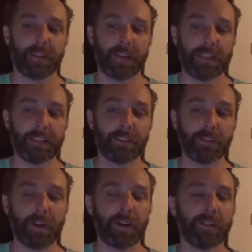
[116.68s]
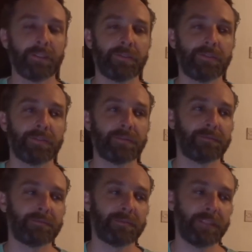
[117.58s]
in lieu of
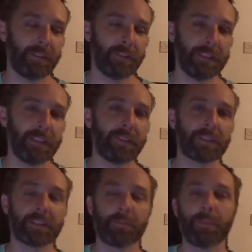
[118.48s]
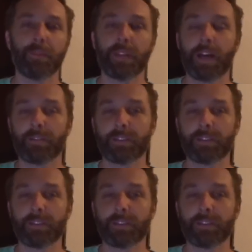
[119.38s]
leaving some people out.